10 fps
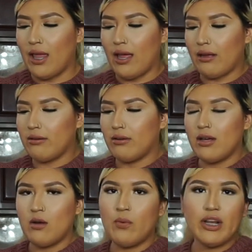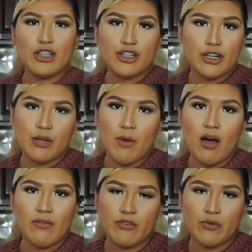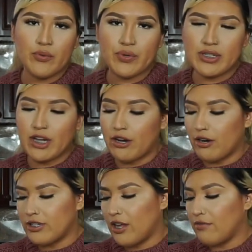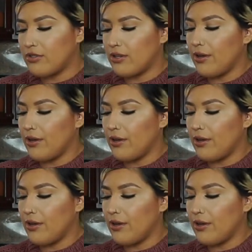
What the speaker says: Like, we didn't turn them off, and we were scared ourselves.